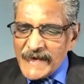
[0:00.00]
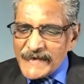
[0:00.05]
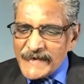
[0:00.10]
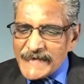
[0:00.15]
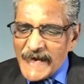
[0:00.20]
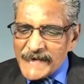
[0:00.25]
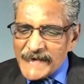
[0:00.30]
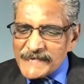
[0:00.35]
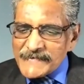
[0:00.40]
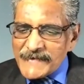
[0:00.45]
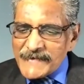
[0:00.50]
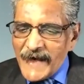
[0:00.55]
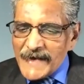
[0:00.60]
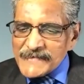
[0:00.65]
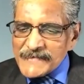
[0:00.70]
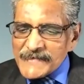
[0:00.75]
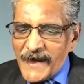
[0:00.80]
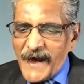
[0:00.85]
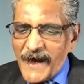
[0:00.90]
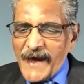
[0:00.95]
Yet
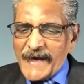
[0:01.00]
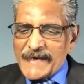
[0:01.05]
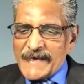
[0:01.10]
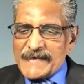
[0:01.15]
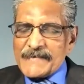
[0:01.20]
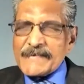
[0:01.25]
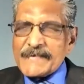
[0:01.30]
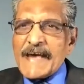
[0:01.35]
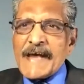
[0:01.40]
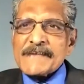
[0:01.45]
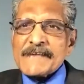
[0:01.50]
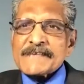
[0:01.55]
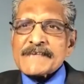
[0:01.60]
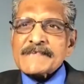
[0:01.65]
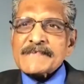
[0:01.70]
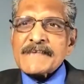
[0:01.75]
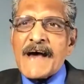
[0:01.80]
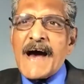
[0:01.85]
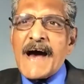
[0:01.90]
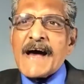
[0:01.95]
not I. Yet
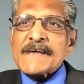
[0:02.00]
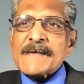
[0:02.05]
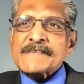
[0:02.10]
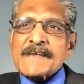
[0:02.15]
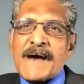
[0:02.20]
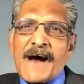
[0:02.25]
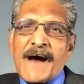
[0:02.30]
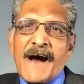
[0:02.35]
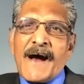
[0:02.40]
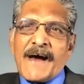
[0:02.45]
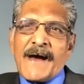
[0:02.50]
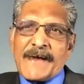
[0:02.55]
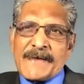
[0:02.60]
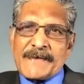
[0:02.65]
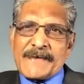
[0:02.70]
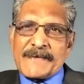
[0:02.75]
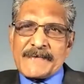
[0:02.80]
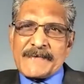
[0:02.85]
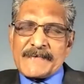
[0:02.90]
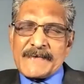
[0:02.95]
not I.
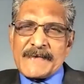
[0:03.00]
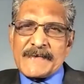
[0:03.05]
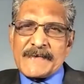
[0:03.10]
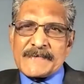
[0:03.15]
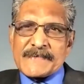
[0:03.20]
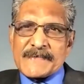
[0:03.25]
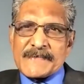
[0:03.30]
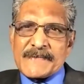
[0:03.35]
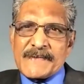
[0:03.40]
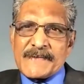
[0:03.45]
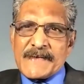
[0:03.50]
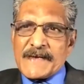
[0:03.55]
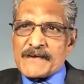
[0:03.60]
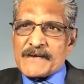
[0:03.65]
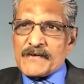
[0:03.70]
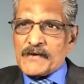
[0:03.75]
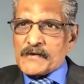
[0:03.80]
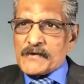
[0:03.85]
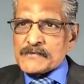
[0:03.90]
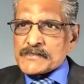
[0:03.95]
It
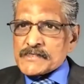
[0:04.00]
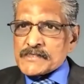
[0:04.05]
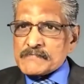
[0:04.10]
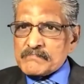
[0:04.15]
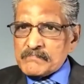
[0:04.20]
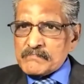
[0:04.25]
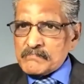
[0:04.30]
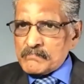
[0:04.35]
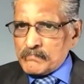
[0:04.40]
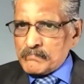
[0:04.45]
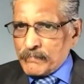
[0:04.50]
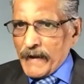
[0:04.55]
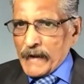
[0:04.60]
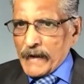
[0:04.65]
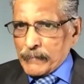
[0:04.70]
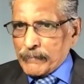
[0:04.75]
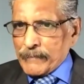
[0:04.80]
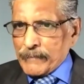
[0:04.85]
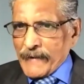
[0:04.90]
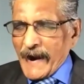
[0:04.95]
looks
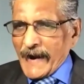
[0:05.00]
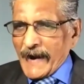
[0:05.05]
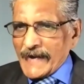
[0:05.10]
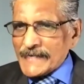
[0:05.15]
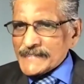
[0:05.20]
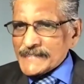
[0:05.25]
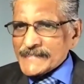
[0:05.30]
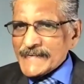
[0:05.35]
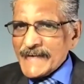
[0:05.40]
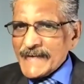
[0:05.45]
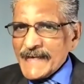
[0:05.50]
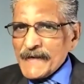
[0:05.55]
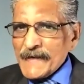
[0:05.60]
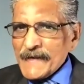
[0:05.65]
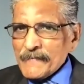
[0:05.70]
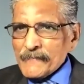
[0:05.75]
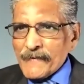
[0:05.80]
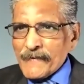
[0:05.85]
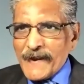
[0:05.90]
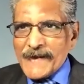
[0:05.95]
big price,
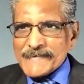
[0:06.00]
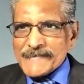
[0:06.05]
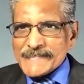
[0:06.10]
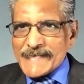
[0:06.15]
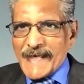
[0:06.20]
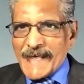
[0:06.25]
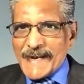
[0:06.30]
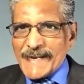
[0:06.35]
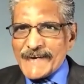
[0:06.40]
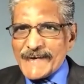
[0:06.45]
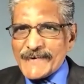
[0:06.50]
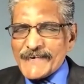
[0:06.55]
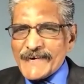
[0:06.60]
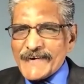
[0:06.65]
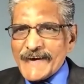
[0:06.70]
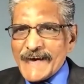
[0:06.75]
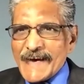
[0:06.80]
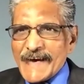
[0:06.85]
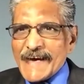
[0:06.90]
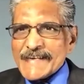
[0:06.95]
but I tell you,
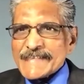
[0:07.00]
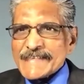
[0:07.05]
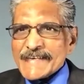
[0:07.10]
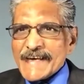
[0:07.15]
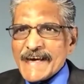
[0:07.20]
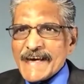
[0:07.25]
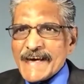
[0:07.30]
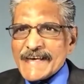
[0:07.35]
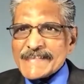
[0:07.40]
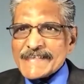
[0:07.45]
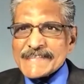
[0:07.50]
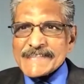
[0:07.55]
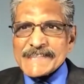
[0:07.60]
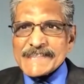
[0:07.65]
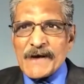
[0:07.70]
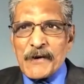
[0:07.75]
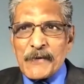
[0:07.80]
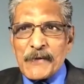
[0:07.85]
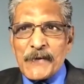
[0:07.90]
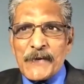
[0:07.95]
it is
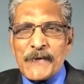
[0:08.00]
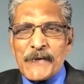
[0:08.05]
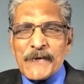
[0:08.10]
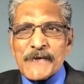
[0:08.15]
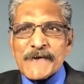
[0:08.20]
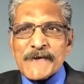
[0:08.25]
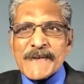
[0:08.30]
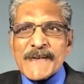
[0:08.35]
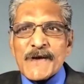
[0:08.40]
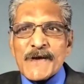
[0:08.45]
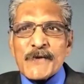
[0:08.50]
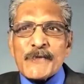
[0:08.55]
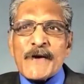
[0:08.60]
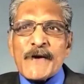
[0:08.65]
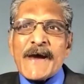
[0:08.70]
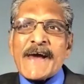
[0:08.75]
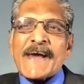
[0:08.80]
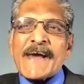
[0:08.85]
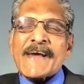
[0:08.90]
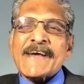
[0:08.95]
the only
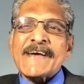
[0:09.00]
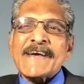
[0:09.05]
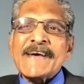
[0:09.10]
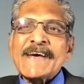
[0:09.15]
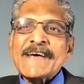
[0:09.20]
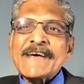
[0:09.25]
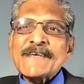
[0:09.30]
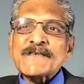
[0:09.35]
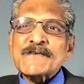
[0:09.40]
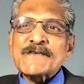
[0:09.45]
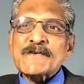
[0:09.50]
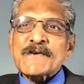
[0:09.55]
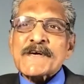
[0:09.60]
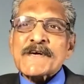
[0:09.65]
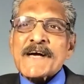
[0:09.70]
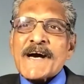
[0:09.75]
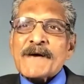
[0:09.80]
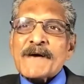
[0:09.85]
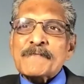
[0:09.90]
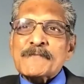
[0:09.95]
way to
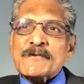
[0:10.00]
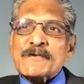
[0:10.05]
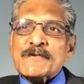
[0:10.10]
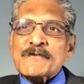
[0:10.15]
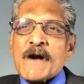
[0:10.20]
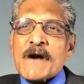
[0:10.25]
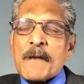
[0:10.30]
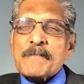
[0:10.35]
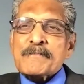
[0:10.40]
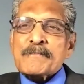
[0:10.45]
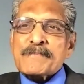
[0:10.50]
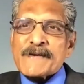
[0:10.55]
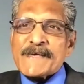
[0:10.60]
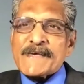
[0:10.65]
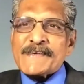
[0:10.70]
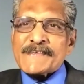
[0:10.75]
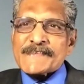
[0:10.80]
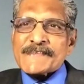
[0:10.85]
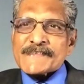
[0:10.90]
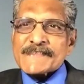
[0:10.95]
come to a
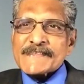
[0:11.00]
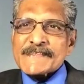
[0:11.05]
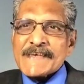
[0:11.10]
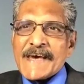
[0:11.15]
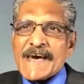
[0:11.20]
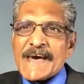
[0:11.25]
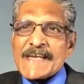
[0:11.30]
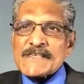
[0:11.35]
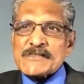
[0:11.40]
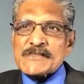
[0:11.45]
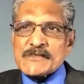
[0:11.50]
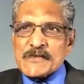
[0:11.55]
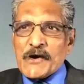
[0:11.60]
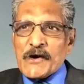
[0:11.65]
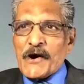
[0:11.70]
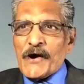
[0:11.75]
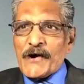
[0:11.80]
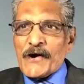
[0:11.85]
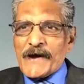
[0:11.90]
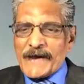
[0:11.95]
peace and
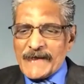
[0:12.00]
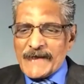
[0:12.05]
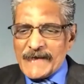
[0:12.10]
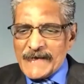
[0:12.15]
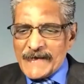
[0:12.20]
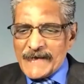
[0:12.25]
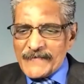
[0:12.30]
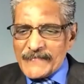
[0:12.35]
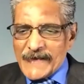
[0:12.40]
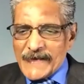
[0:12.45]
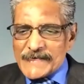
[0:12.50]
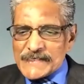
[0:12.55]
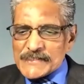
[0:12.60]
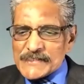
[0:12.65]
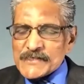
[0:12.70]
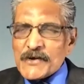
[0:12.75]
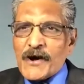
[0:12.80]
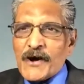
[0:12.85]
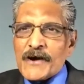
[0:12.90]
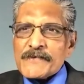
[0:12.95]
joy that is
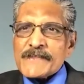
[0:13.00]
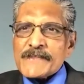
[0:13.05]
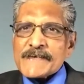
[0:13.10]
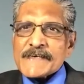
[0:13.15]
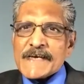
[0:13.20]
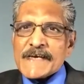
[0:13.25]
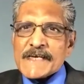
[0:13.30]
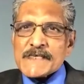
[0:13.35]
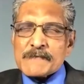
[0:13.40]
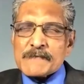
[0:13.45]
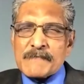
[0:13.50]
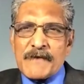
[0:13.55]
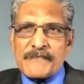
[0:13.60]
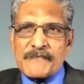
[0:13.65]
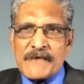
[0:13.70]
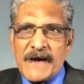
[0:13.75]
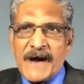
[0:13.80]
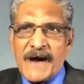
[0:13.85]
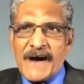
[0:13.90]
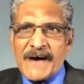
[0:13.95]
called the kingdom of
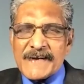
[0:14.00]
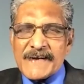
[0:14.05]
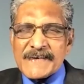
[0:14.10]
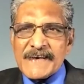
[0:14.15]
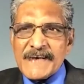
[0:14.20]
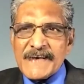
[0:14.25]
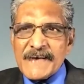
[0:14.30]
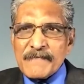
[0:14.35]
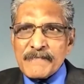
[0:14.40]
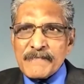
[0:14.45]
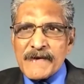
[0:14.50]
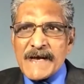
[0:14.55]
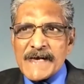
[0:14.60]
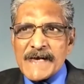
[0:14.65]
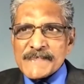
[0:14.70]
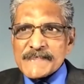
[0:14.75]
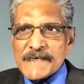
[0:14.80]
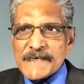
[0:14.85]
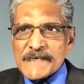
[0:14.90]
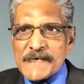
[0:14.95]
God.
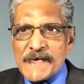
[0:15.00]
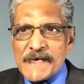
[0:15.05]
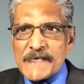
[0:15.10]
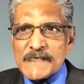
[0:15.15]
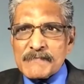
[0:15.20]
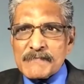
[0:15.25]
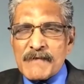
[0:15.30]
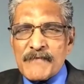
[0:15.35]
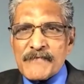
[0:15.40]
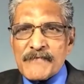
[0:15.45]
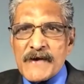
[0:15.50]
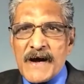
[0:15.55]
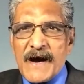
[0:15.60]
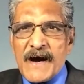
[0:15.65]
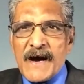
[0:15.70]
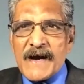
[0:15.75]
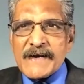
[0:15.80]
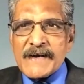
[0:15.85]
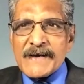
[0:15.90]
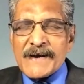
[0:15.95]
Because the kingdom of
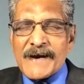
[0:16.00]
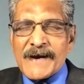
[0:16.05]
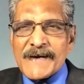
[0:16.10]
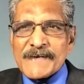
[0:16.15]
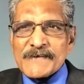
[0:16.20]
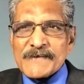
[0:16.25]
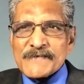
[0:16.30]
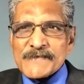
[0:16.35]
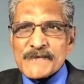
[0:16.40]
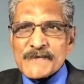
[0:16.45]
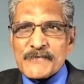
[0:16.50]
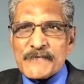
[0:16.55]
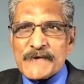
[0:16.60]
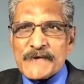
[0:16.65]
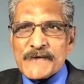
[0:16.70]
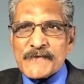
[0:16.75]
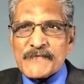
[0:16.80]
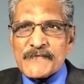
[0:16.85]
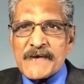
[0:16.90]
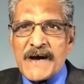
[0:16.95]
God, according to the
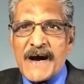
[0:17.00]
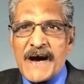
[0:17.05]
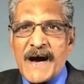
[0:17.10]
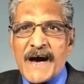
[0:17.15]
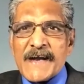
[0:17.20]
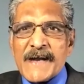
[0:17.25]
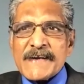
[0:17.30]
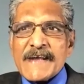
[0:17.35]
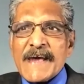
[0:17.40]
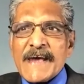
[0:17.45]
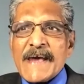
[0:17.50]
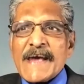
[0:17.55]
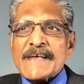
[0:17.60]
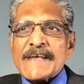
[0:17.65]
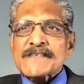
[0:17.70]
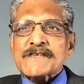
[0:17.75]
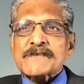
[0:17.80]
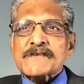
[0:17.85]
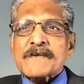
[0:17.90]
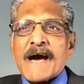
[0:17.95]
word of God,
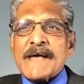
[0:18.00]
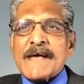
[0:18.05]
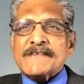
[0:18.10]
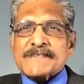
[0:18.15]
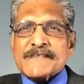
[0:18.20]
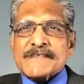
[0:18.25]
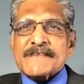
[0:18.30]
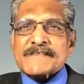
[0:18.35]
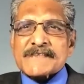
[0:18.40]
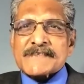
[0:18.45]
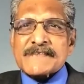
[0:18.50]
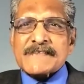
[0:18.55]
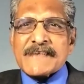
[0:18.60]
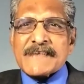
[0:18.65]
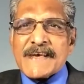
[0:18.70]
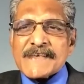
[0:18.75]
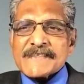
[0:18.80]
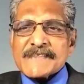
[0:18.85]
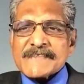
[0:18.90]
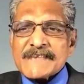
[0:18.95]
is
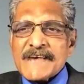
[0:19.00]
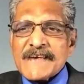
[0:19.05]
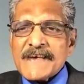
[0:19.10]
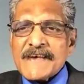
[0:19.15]
righteousness,